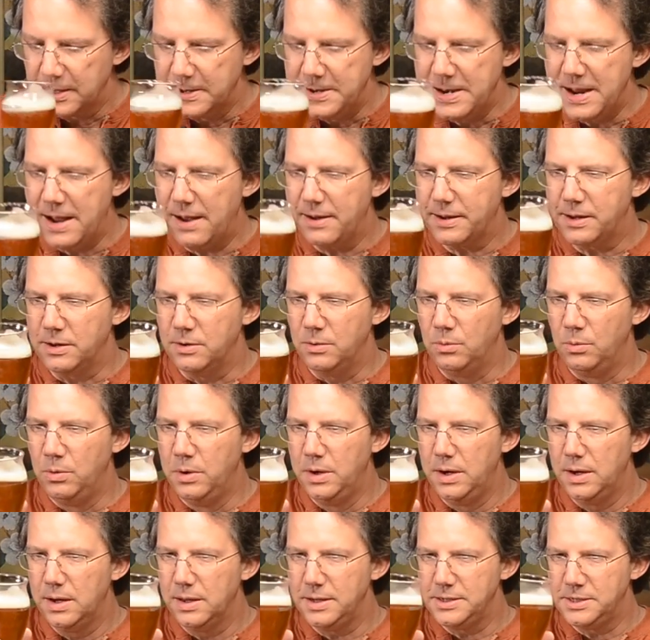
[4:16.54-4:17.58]
Now I can
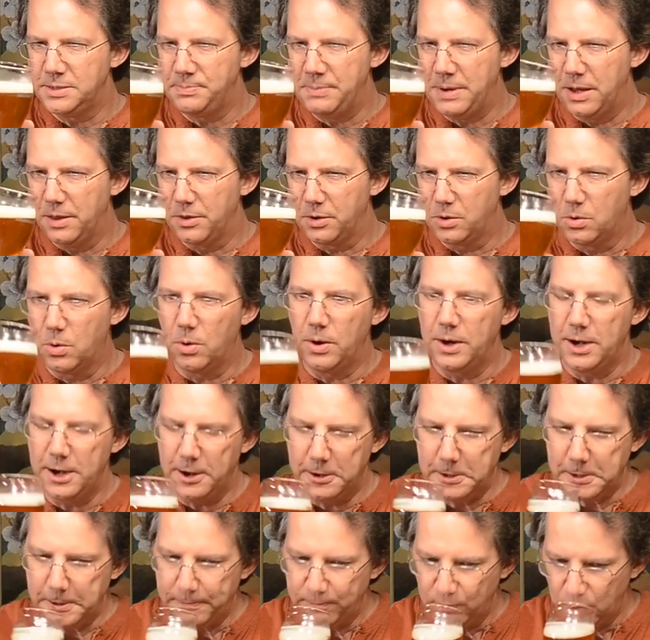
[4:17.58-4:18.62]
really smell the
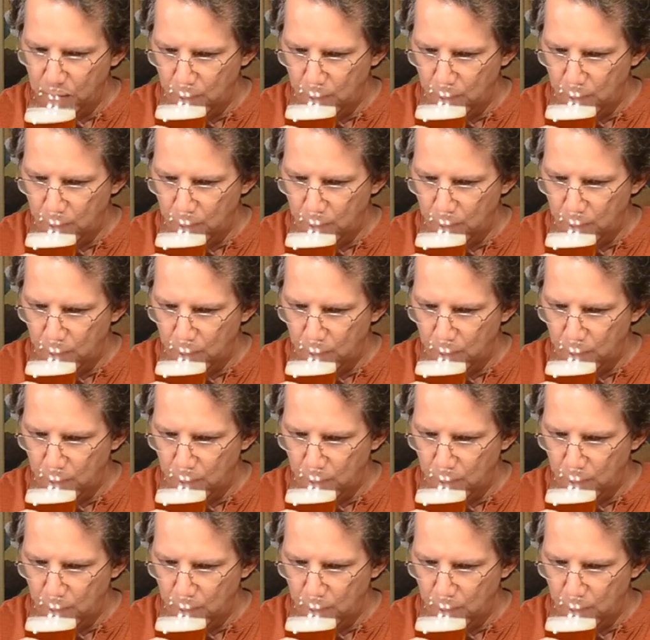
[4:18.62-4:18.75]
coriander.